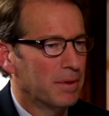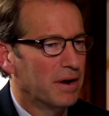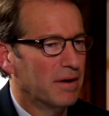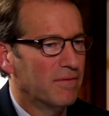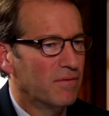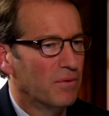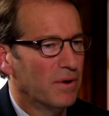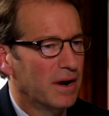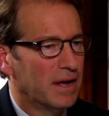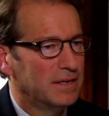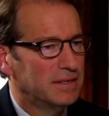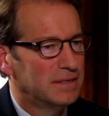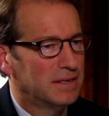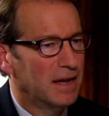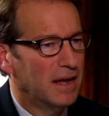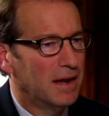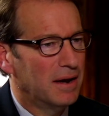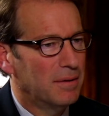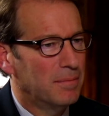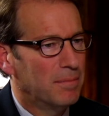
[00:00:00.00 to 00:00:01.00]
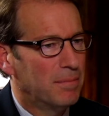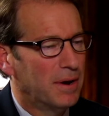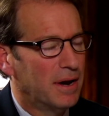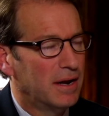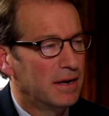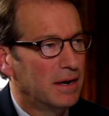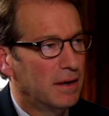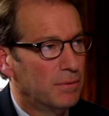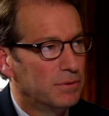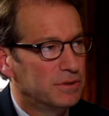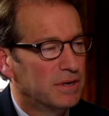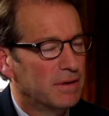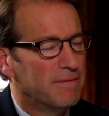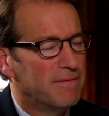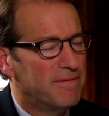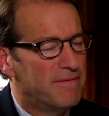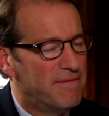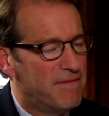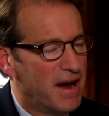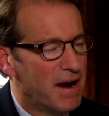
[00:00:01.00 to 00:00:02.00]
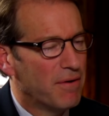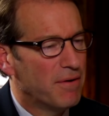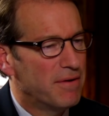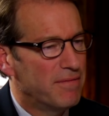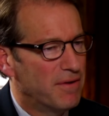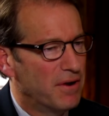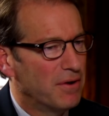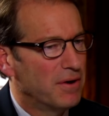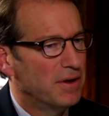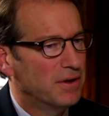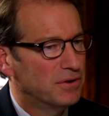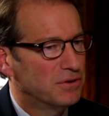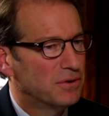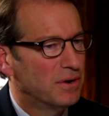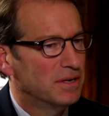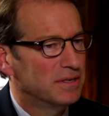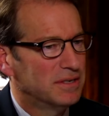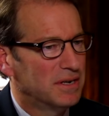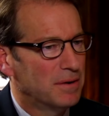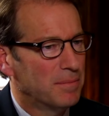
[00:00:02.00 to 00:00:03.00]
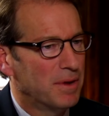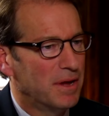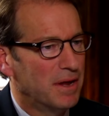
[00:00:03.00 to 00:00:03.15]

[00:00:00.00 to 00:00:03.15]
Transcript: bit of what I said, but it was a very, very interesting